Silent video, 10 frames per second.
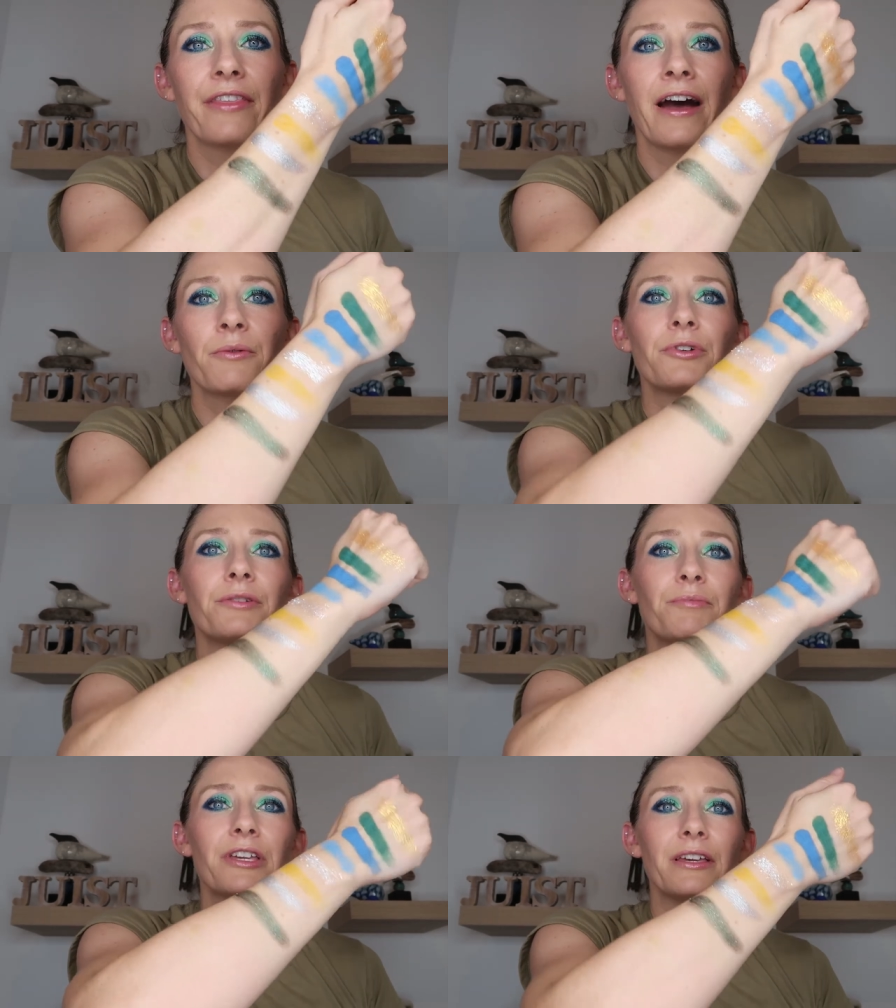That
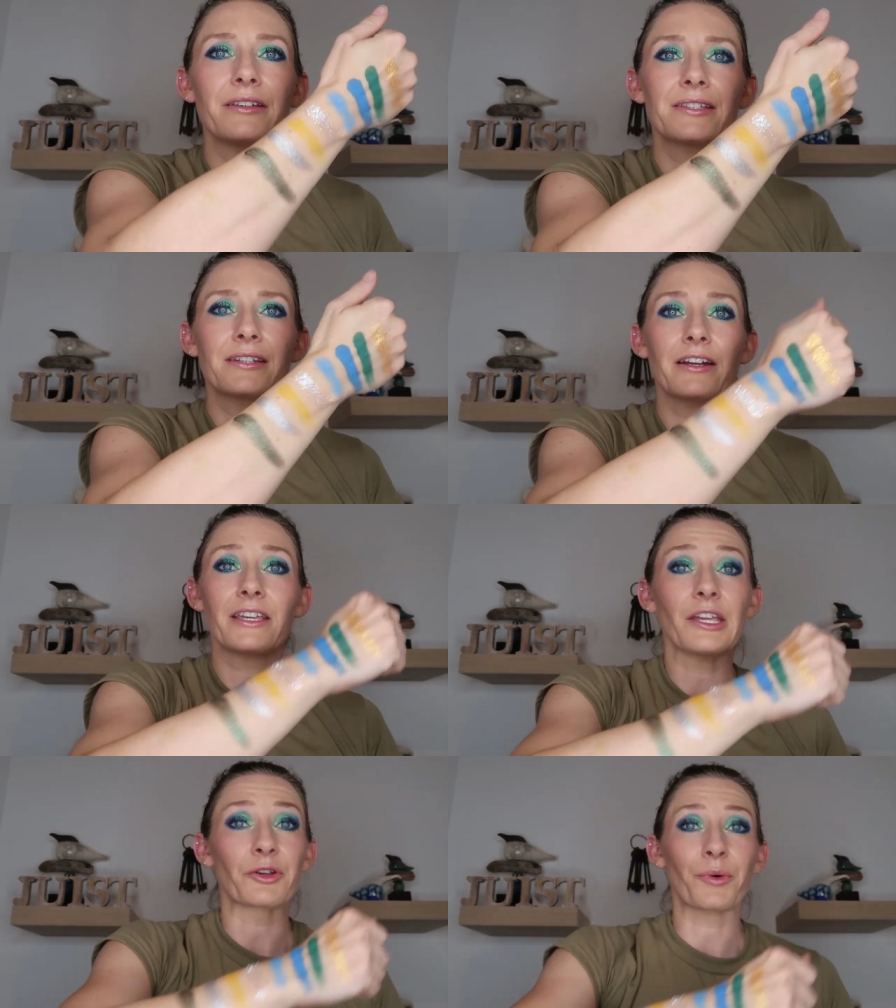would be
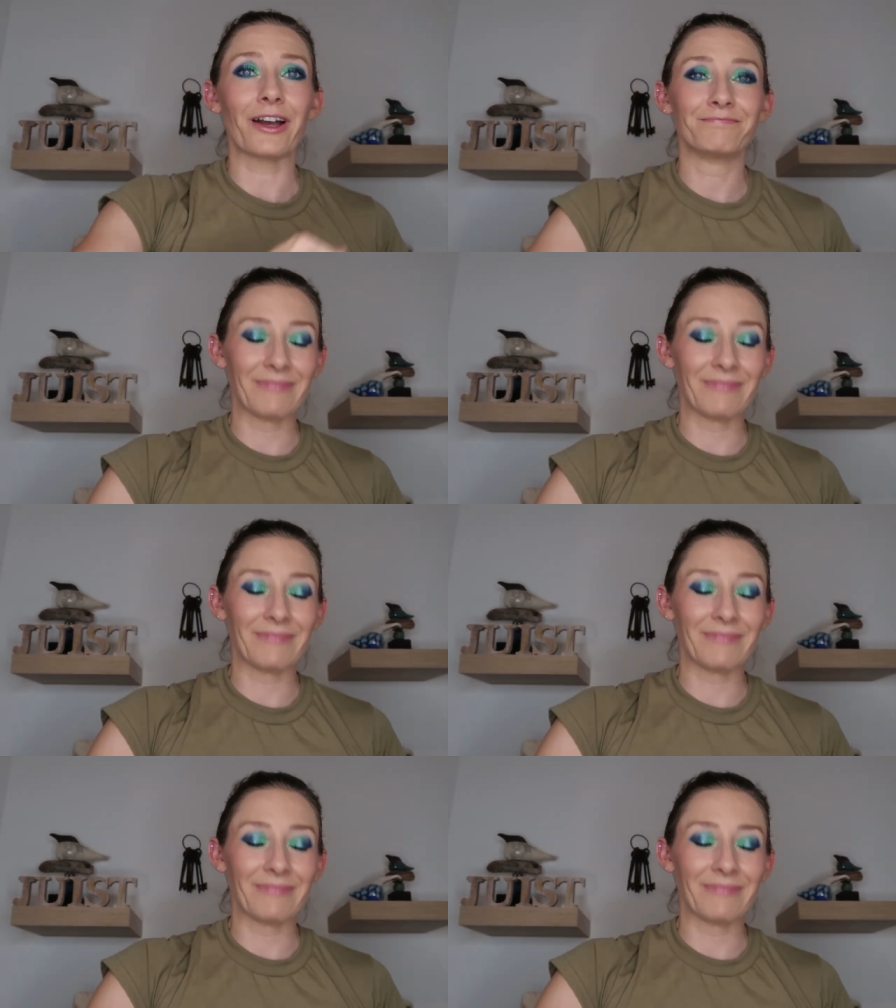stunning either way.